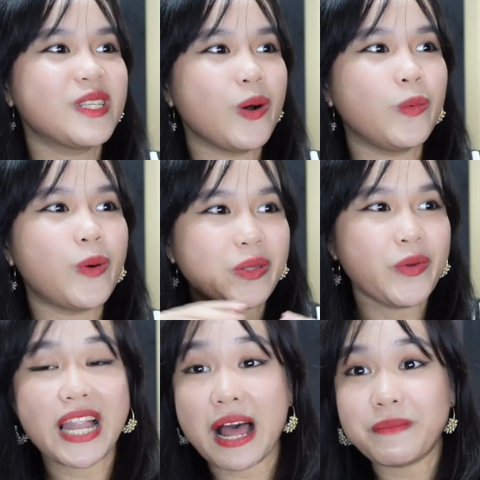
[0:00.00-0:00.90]
So what
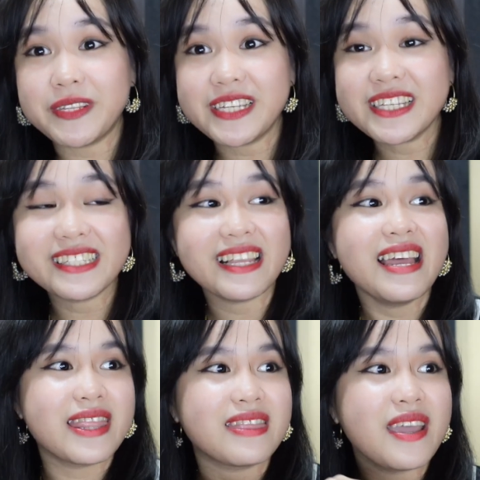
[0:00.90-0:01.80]
will happen is
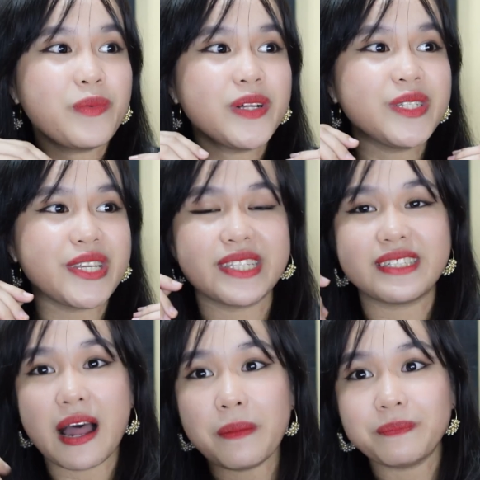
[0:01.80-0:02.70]
they will just
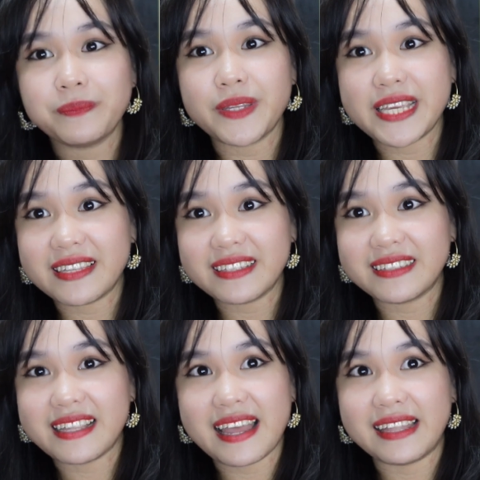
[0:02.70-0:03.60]
stamp it
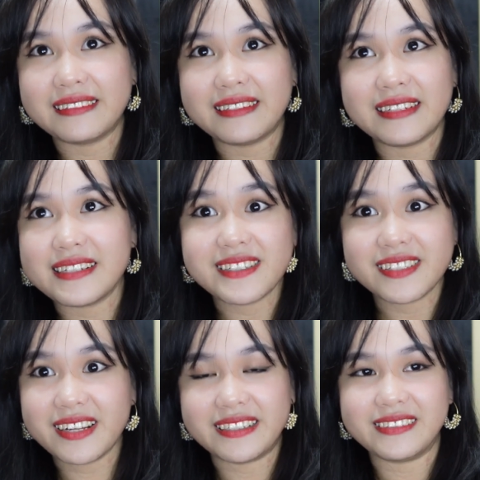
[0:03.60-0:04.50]
and then
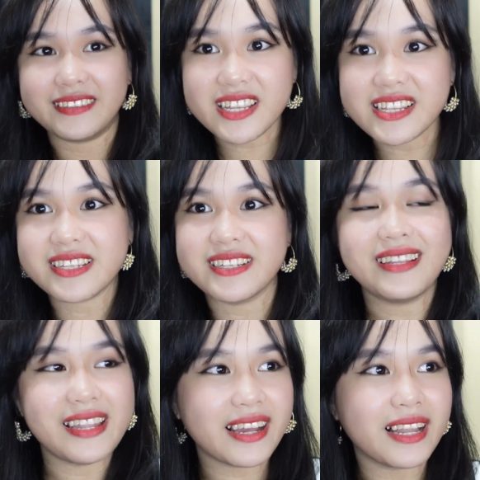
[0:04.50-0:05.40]
it's done. That's
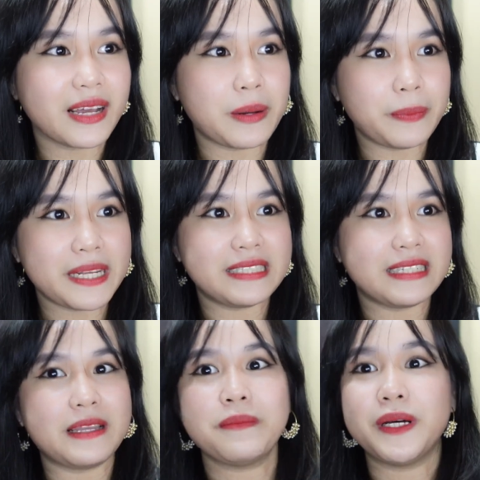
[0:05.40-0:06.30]
the legal
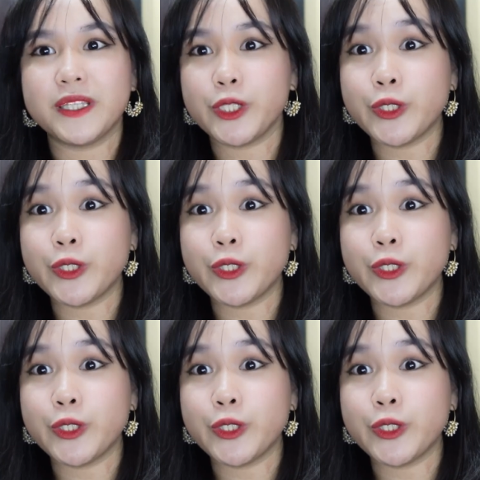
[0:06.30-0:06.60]
capacity, but